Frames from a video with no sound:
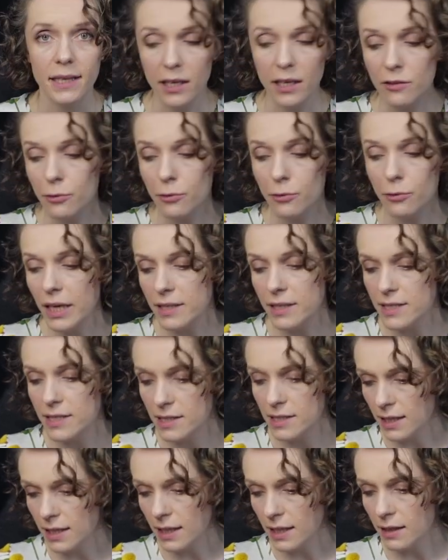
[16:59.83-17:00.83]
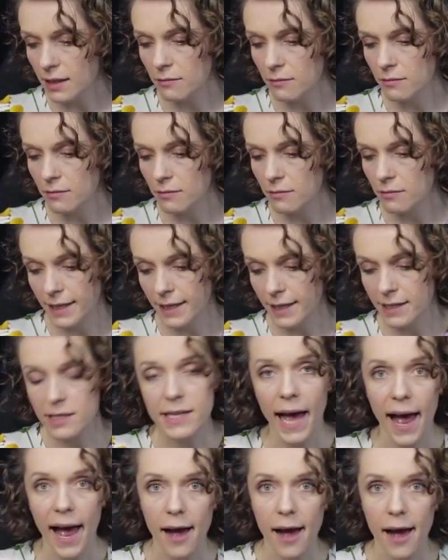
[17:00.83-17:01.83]
If we see this
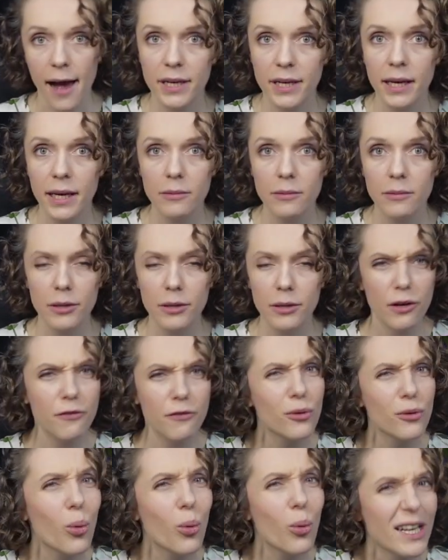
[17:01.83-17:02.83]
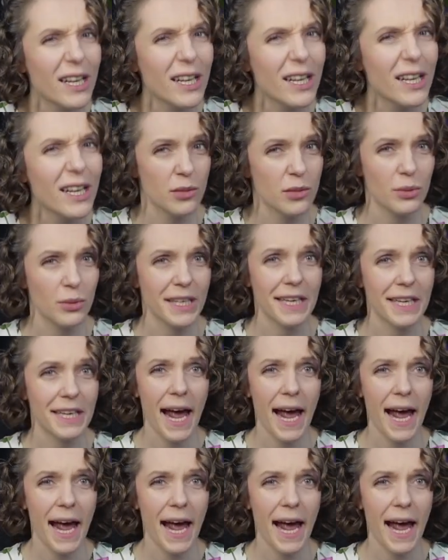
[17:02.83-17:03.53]
happening, there are a few questions we can